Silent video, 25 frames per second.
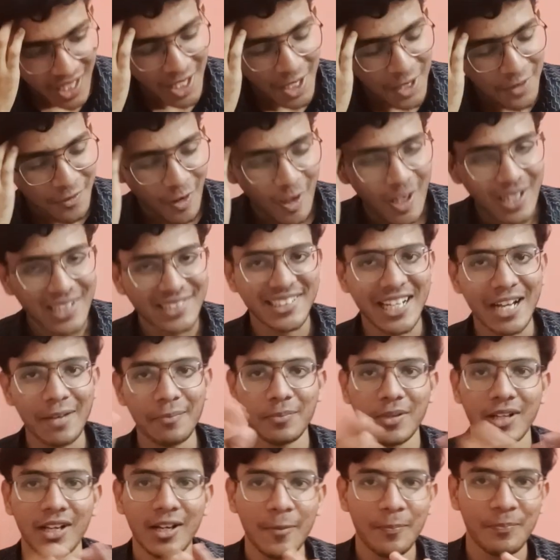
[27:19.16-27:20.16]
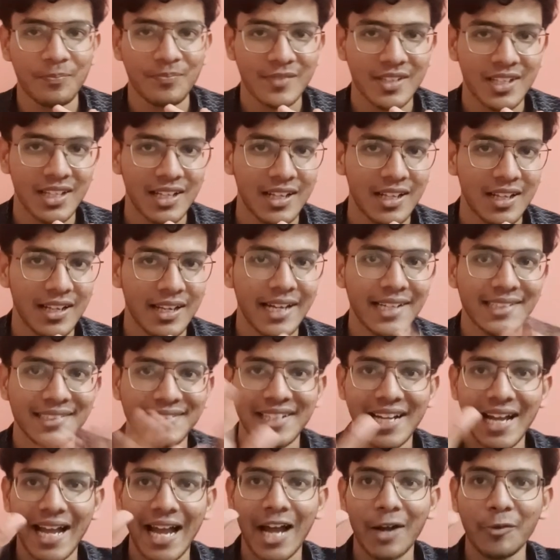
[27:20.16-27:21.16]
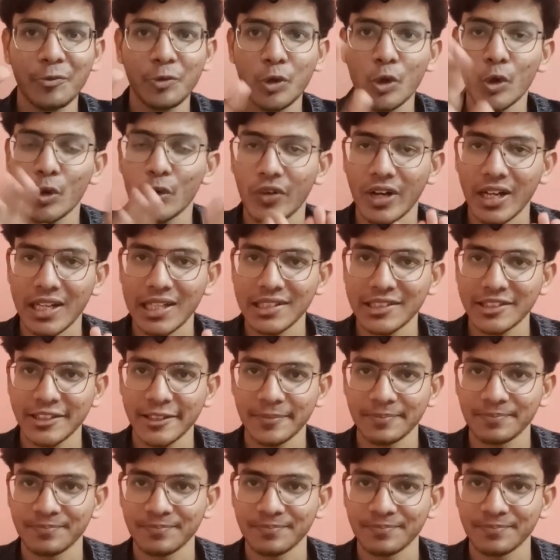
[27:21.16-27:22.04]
For example, let's say I have two files.